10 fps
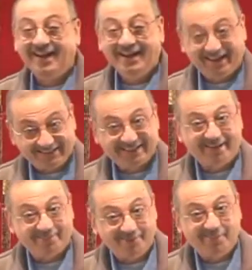Exam
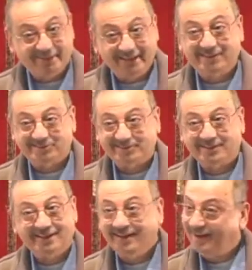will be easy.
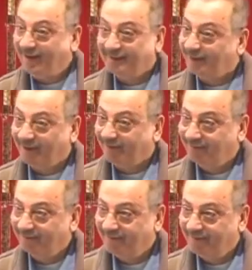La takhaf.
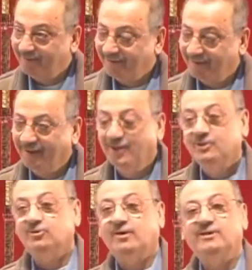
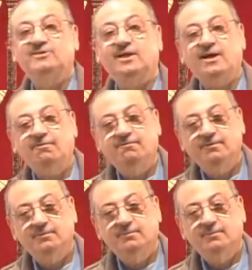So what is takhaf?
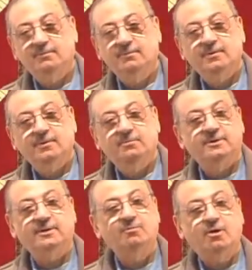
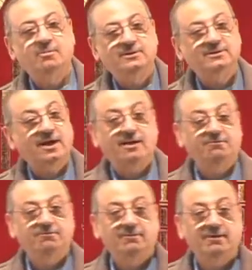Brother Muhammad, takhaf.
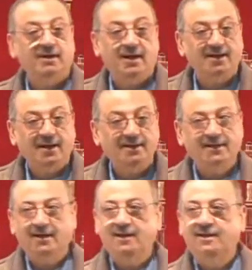La nahiya.